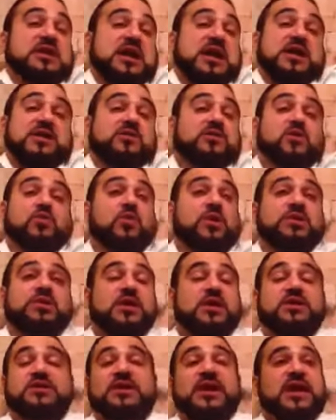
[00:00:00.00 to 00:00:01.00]
I don't know
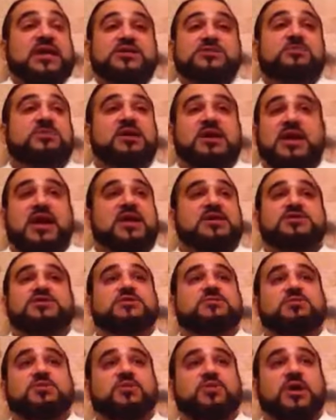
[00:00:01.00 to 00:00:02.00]
what attachment he has
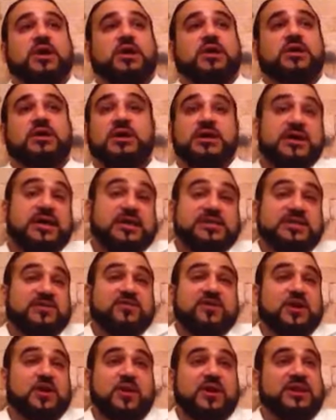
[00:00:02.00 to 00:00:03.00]
to Buddha. He doesn't
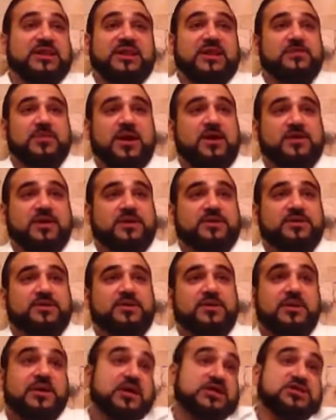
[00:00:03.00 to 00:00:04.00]
even know anything about it.
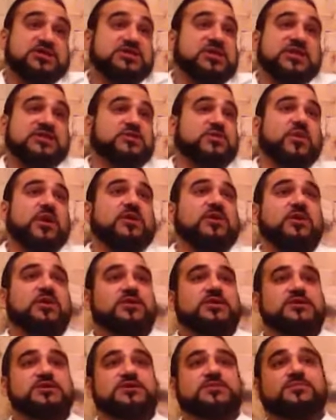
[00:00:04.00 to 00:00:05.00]
He just likes the way it
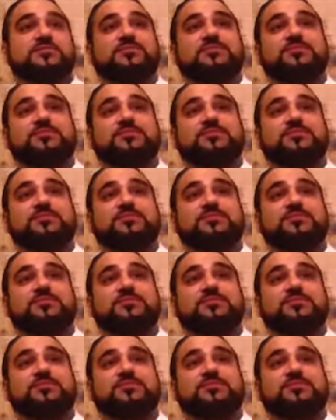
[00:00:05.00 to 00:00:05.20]
looks.